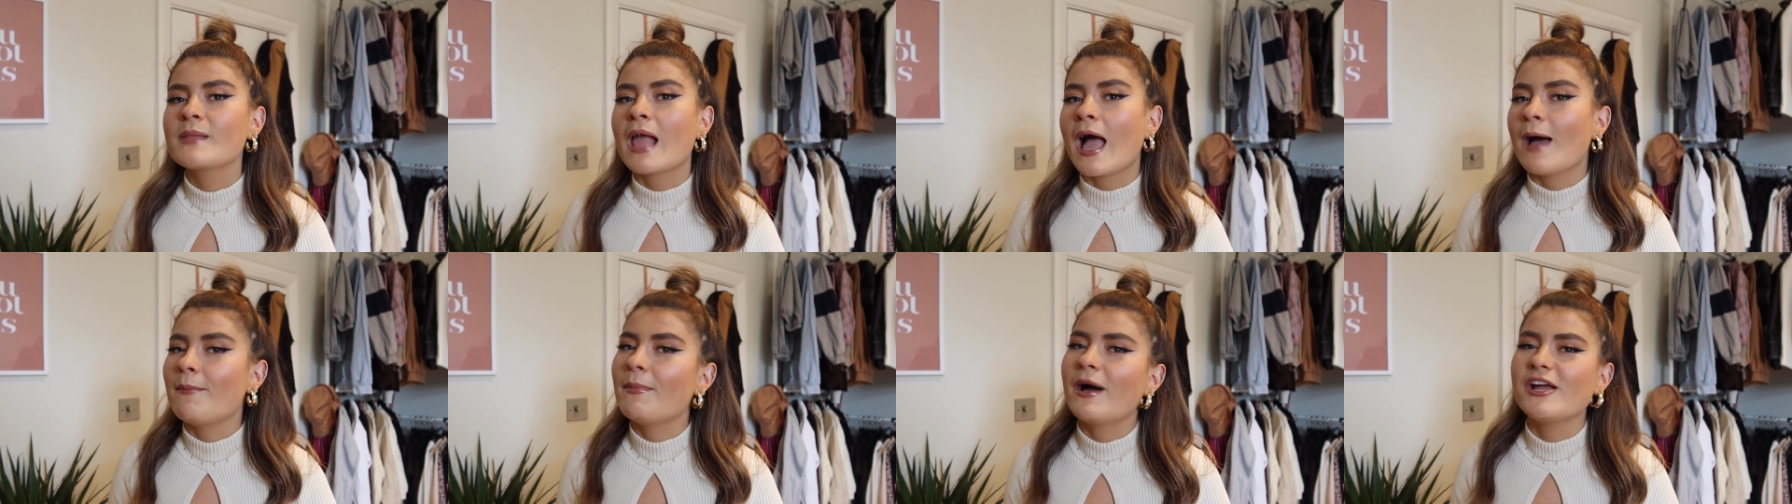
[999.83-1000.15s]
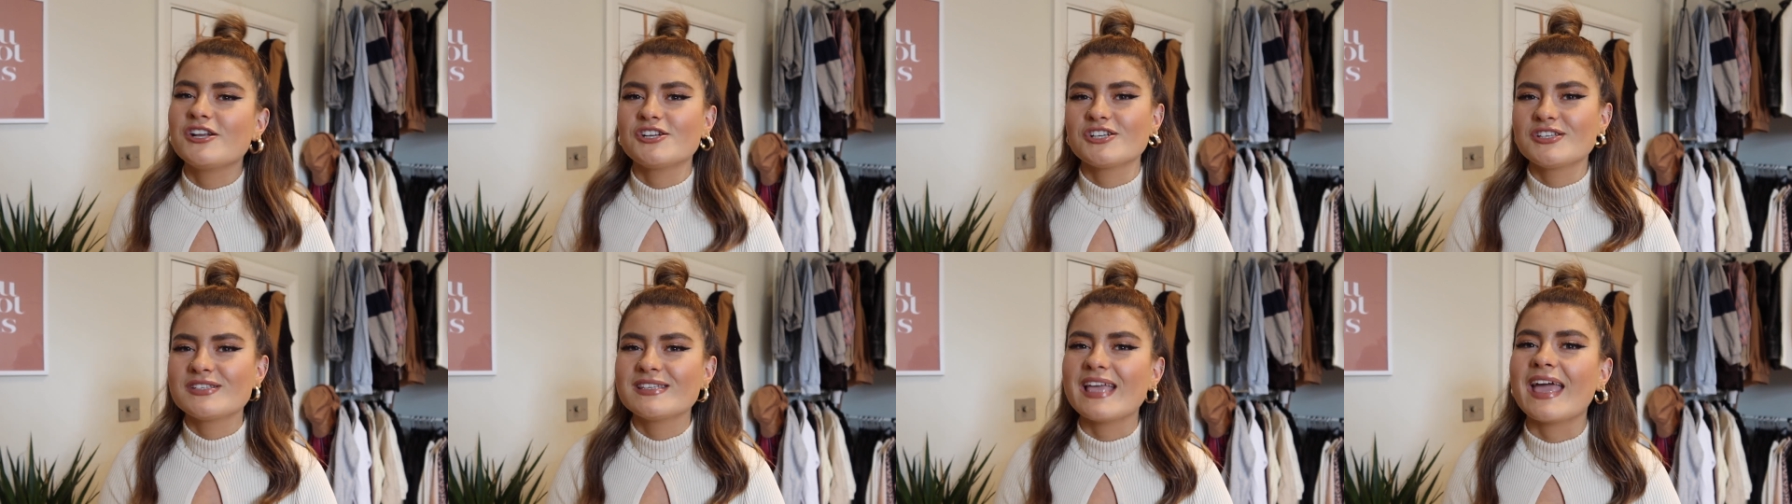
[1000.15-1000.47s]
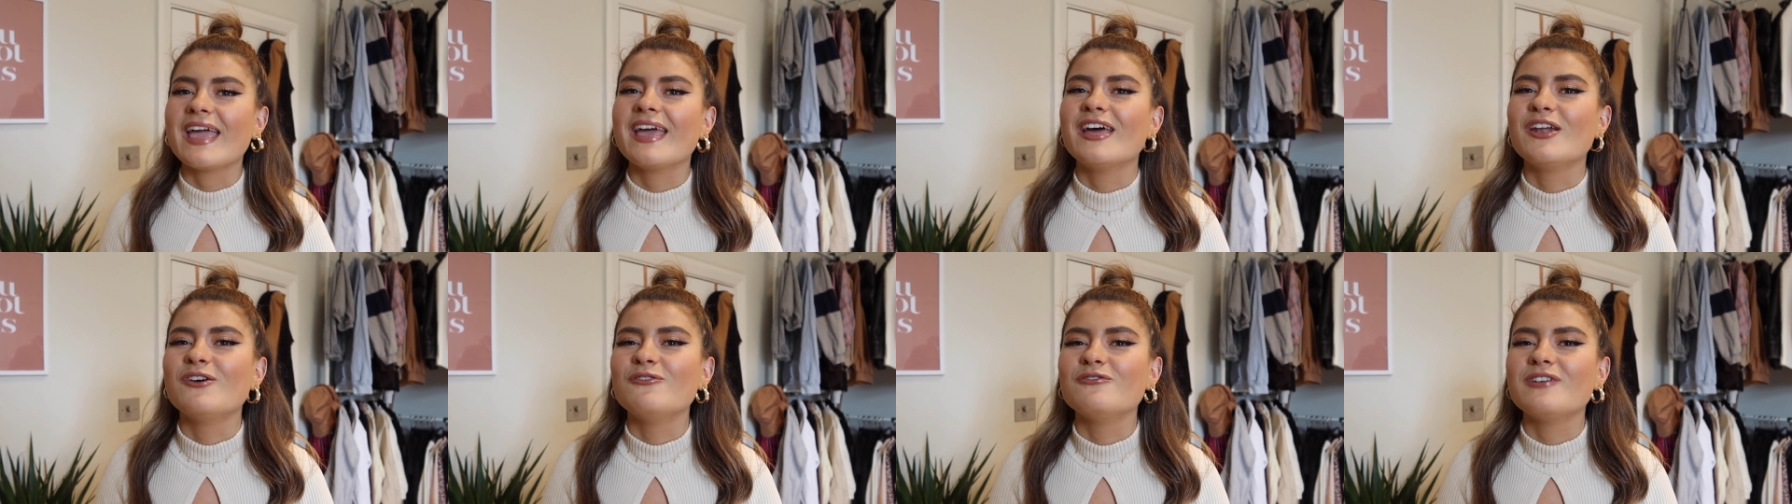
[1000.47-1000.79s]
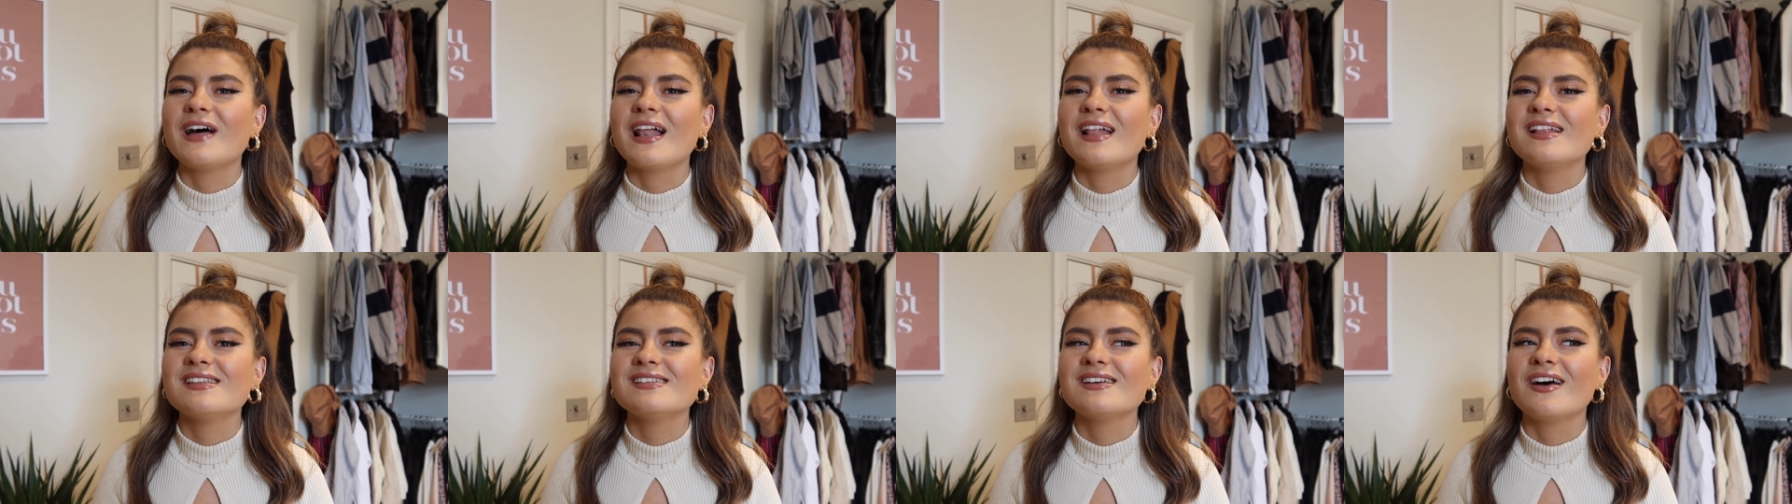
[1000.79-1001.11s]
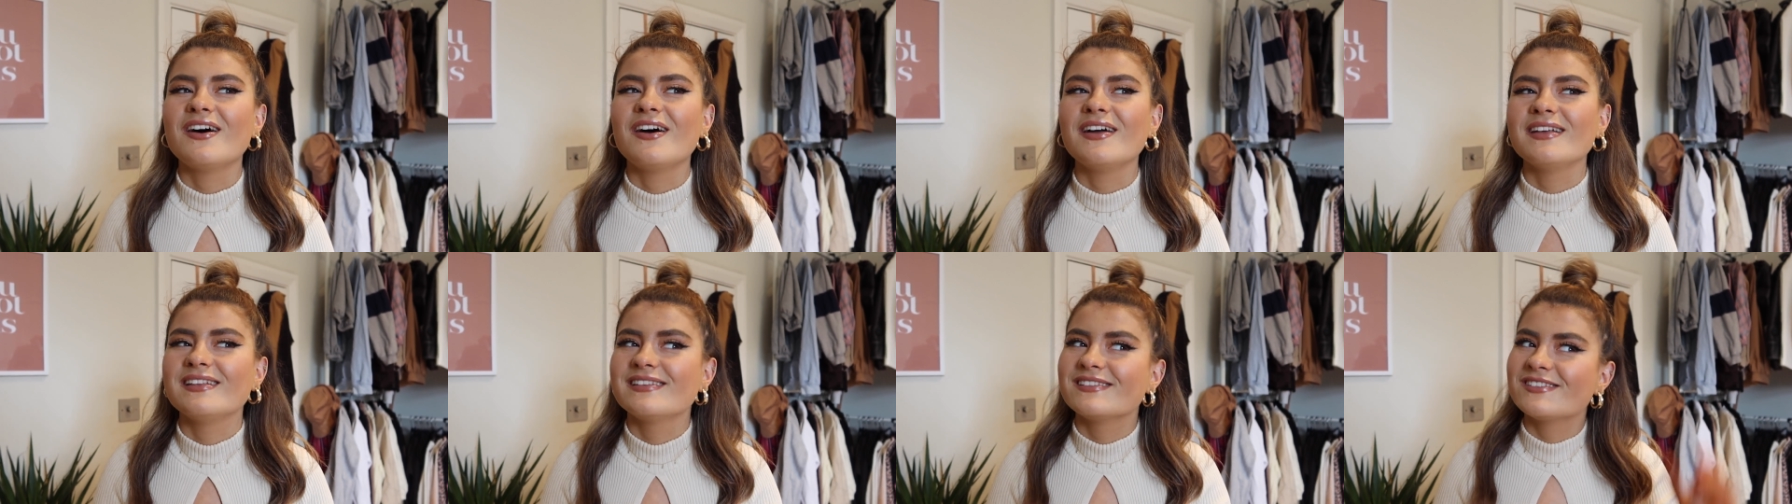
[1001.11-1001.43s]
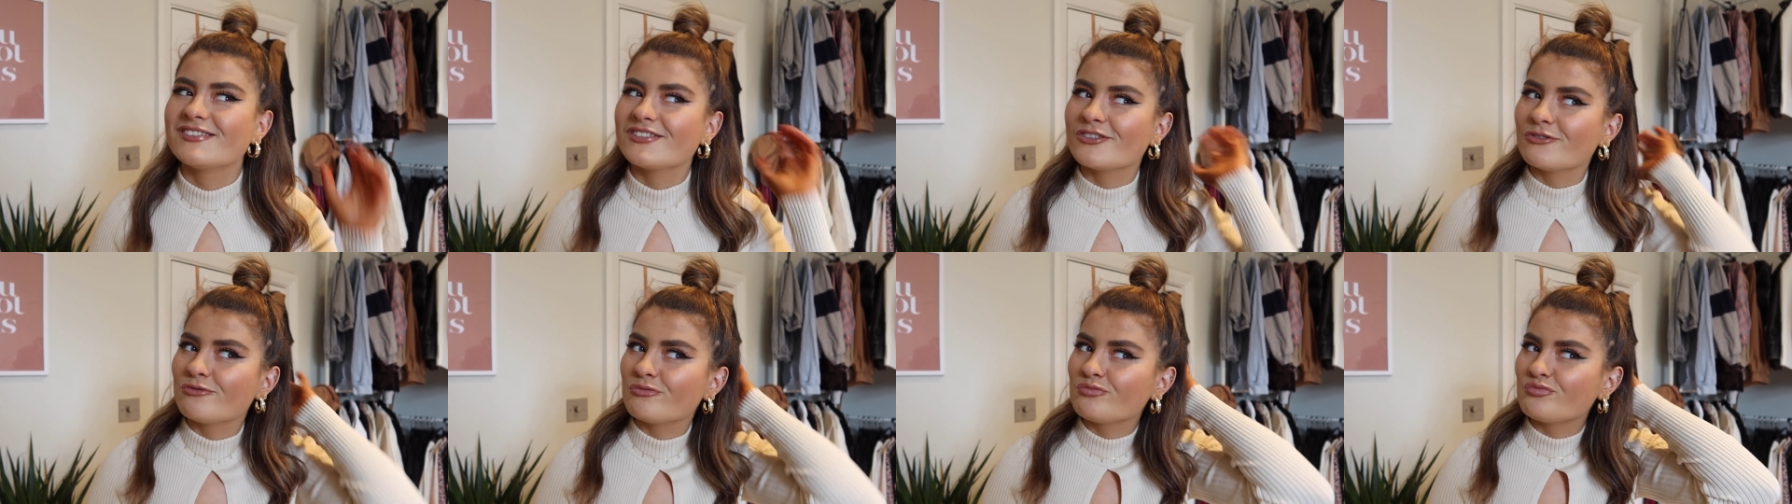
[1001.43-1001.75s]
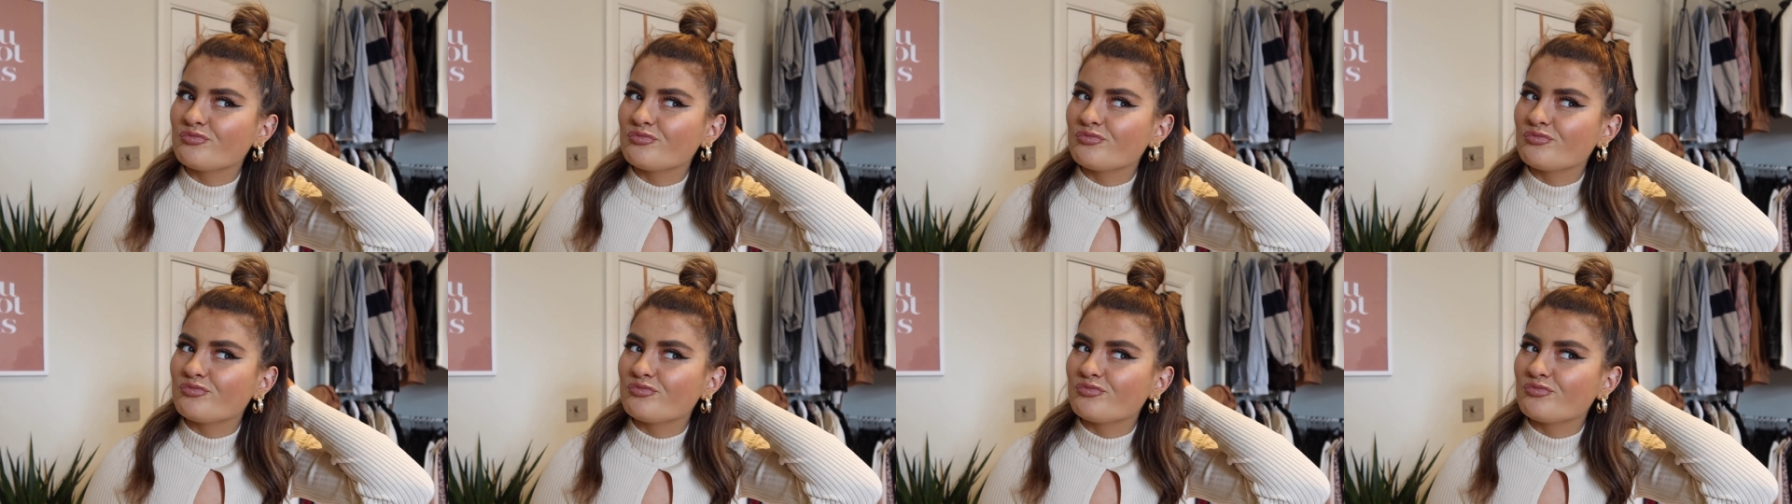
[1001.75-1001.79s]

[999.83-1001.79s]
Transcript: I might just stay in on Valentine's.